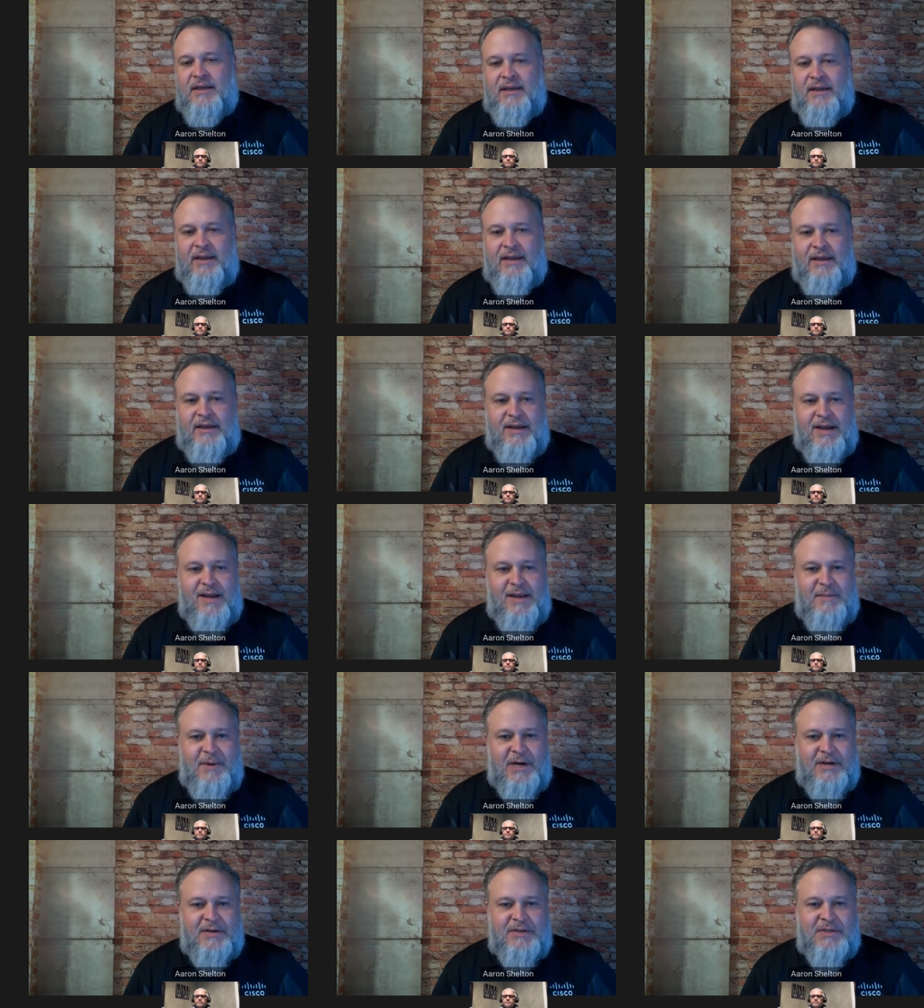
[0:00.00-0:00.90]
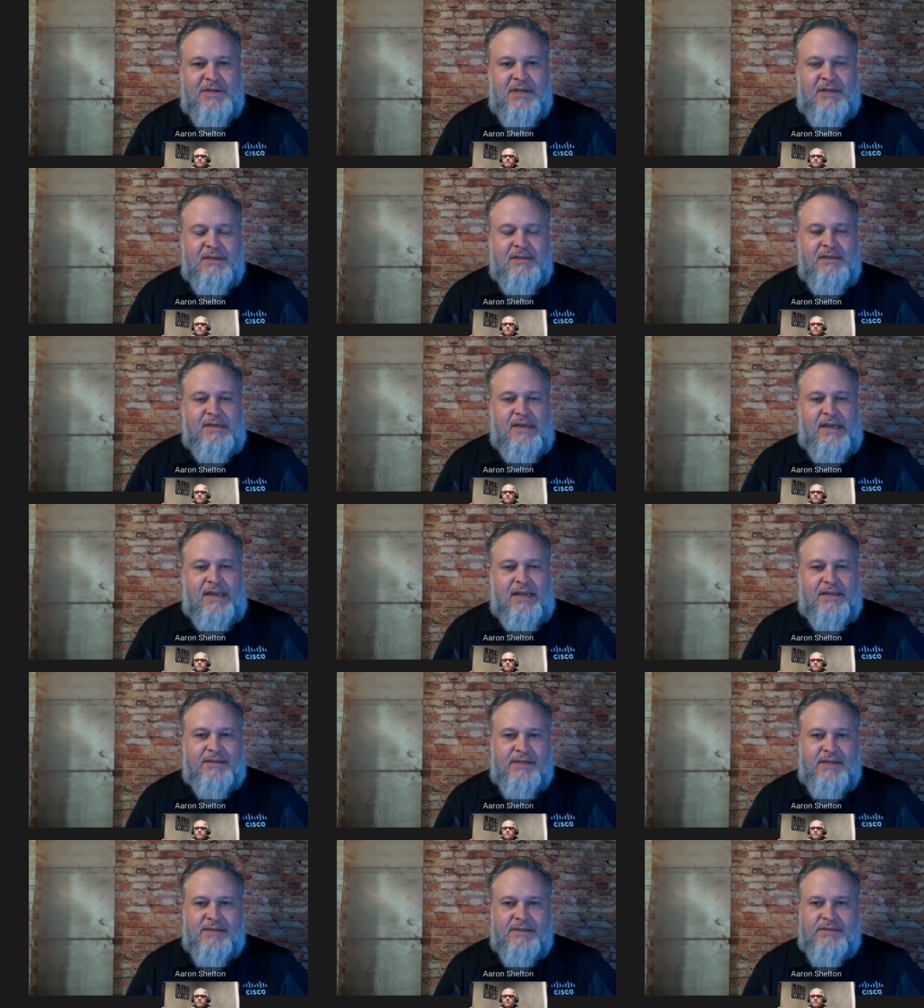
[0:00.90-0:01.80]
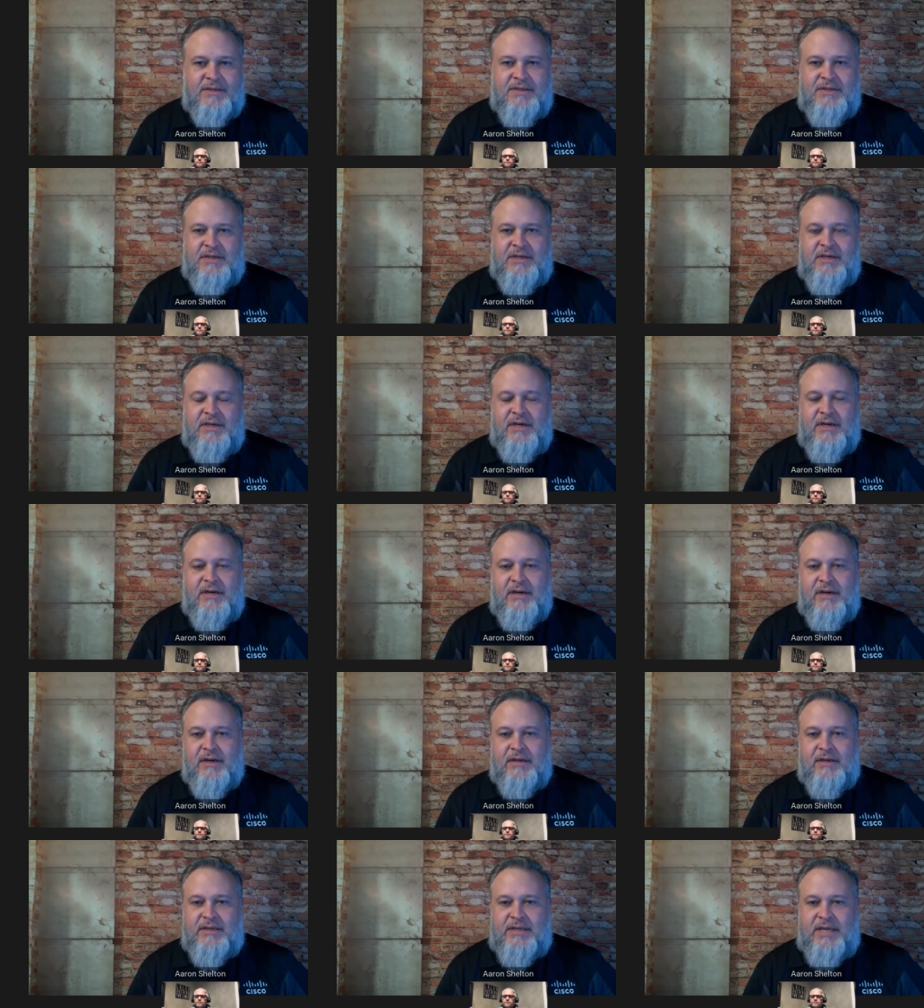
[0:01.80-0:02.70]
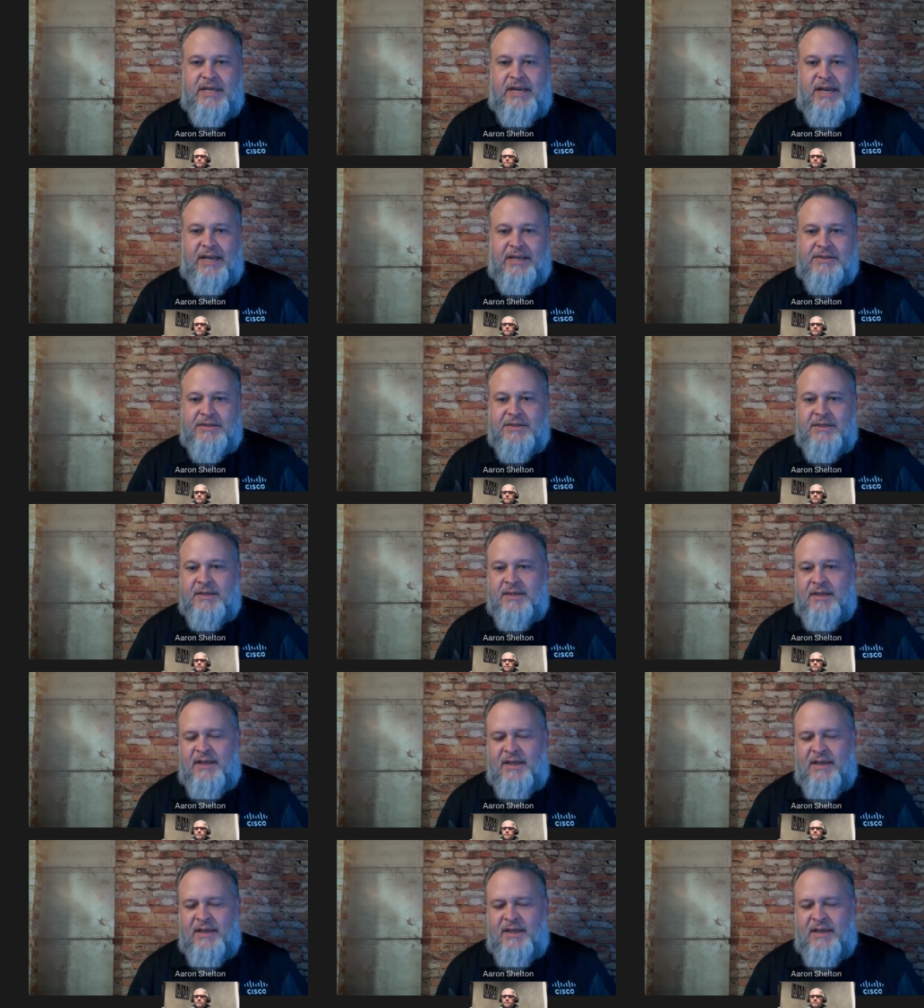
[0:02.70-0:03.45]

And I'm Aaron Shelton, a sales engineer here at D&H.